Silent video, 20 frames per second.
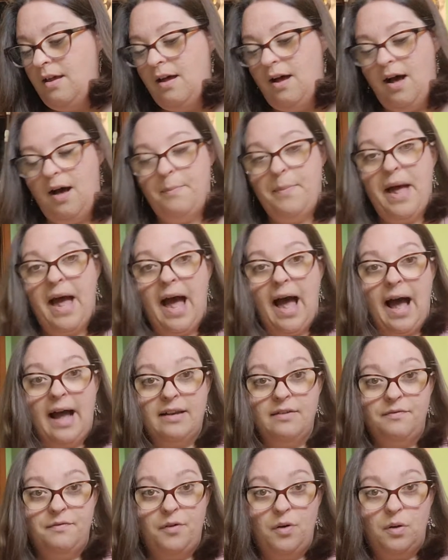a pad
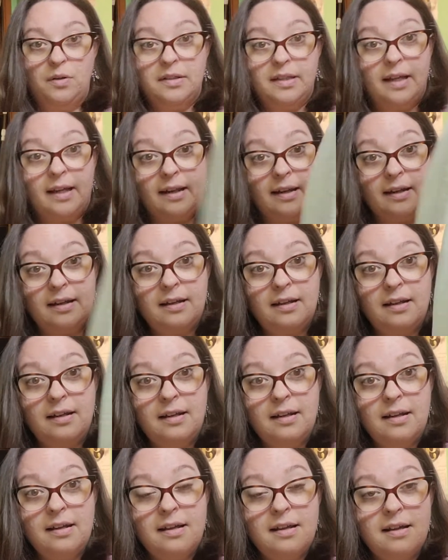folded
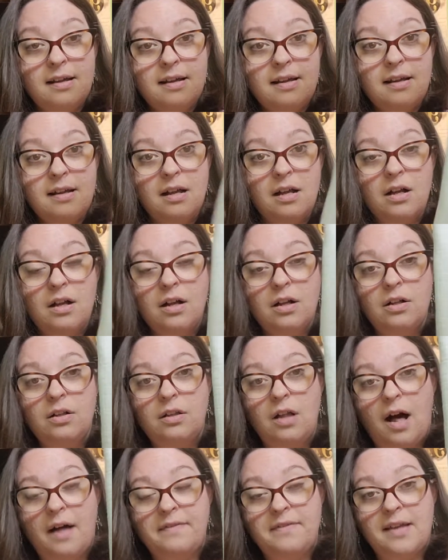
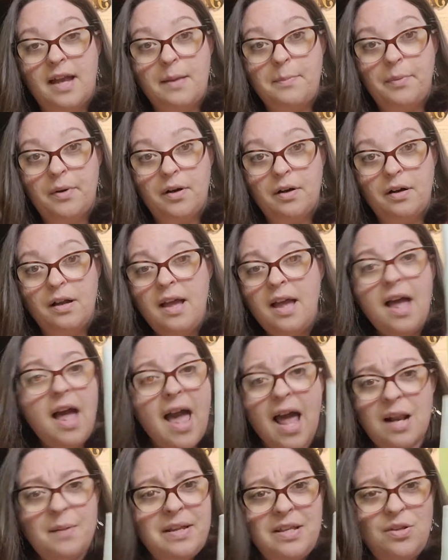cloth diaper.
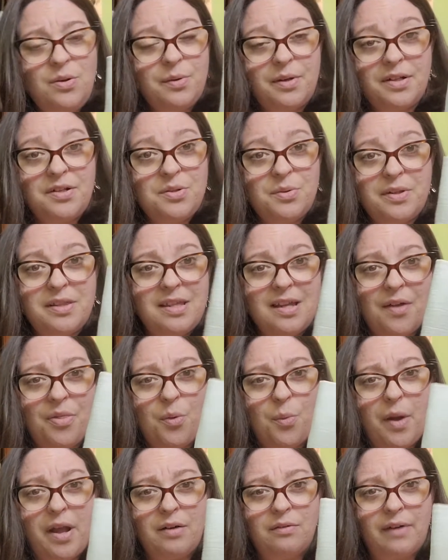And I mean, you can do it the other
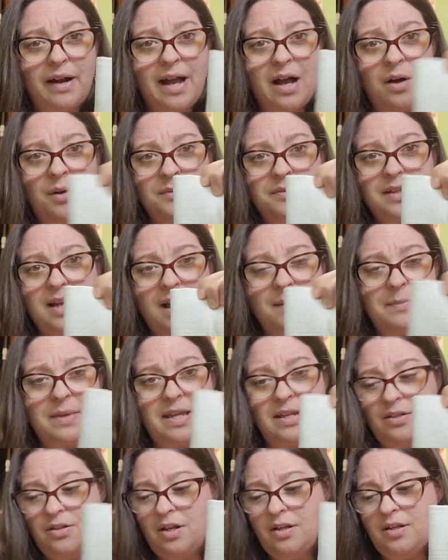way around. I
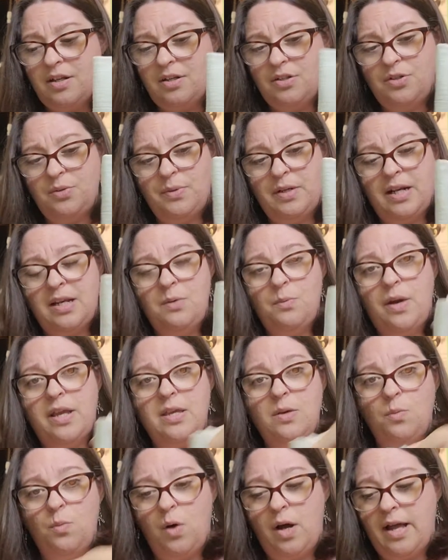mean, do it any way
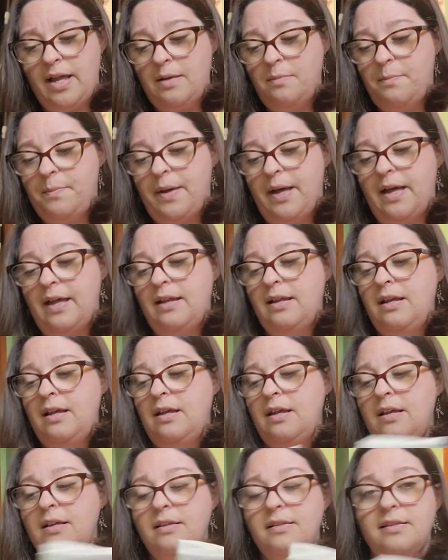you want, but
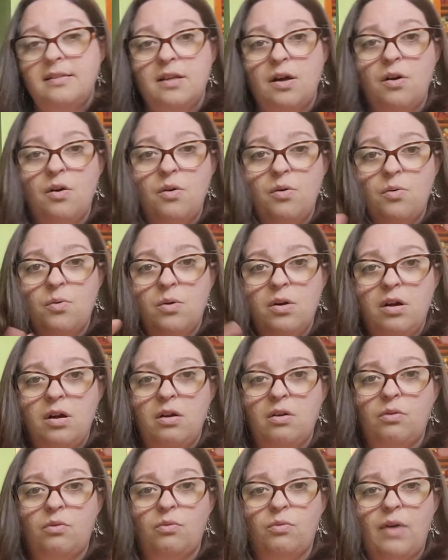so
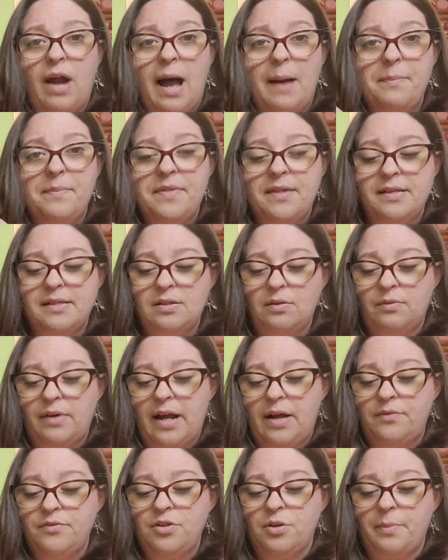wrap this
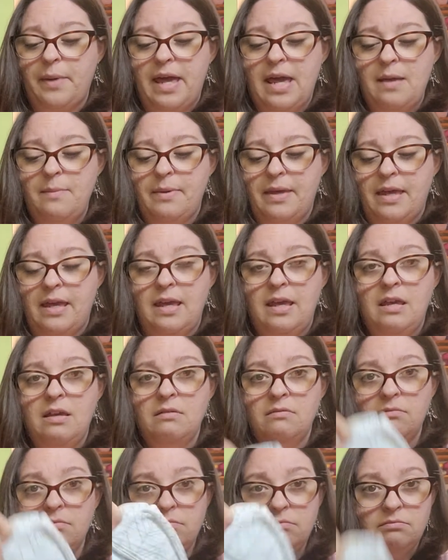around your baby
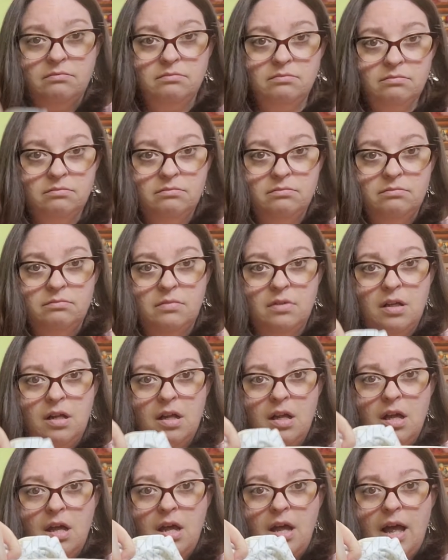
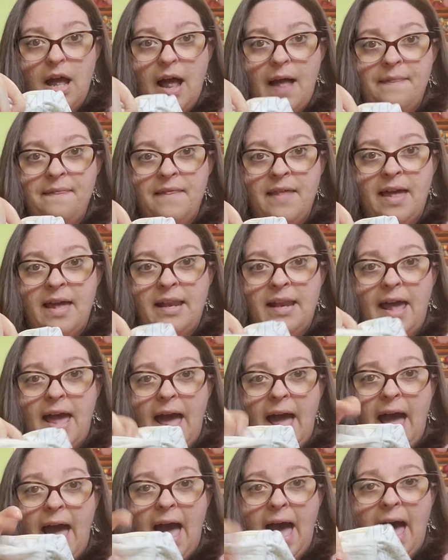and then
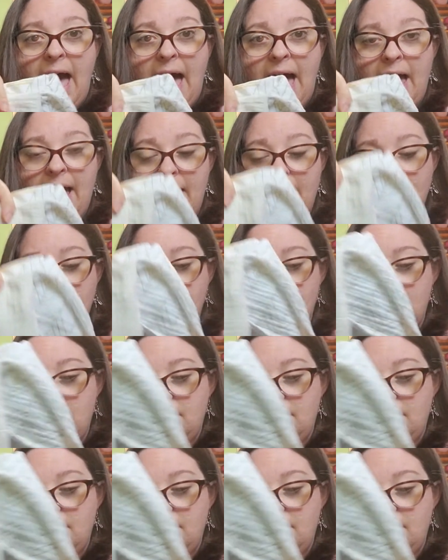add